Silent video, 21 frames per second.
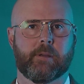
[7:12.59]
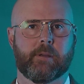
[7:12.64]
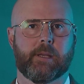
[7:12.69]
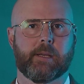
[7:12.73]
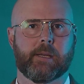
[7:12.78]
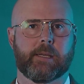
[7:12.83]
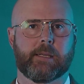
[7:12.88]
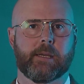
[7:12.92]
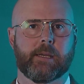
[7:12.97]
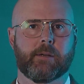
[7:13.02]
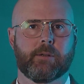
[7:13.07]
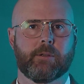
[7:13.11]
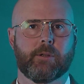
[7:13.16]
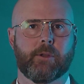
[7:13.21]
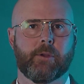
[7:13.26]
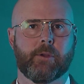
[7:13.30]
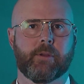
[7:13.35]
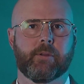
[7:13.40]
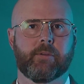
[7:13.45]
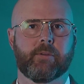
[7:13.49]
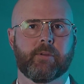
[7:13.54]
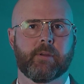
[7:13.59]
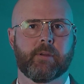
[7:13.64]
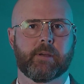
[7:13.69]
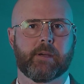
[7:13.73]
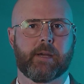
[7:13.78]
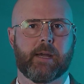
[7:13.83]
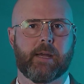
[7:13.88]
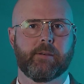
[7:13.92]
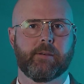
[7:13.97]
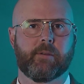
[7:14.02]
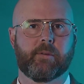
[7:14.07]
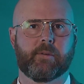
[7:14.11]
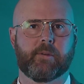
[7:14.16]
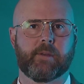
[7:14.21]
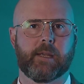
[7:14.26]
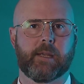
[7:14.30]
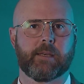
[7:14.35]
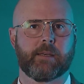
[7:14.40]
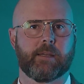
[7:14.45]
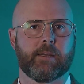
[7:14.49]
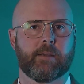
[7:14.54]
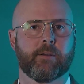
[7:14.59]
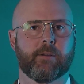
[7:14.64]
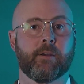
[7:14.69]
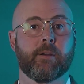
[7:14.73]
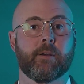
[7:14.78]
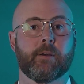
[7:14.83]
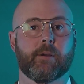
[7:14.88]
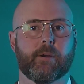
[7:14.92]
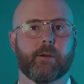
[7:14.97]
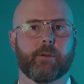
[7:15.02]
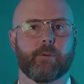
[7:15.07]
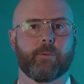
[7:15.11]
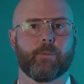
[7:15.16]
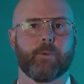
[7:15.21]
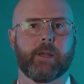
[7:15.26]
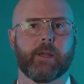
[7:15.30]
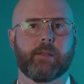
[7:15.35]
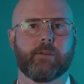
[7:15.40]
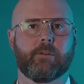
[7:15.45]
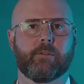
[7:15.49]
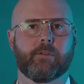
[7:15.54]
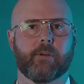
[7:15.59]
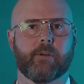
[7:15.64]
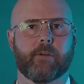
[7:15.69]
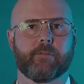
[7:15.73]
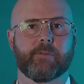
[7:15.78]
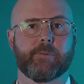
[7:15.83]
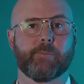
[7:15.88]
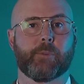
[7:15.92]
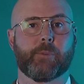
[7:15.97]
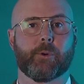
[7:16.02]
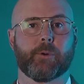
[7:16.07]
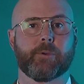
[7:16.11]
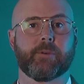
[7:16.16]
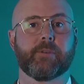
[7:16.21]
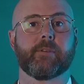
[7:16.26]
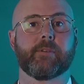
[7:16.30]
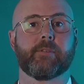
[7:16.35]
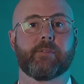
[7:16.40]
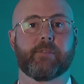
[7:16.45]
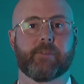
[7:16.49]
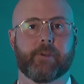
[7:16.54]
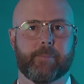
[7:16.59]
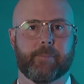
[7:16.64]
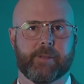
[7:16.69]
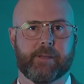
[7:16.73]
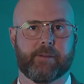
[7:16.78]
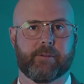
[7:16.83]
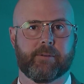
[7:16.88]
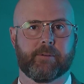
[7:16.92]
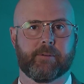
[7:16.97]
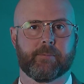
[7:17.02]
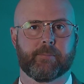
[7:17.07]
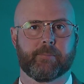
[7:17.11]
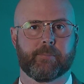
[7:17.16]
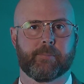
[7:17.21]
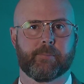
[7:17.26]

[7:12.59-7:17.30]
in a young learner's understanding on a range of important topics.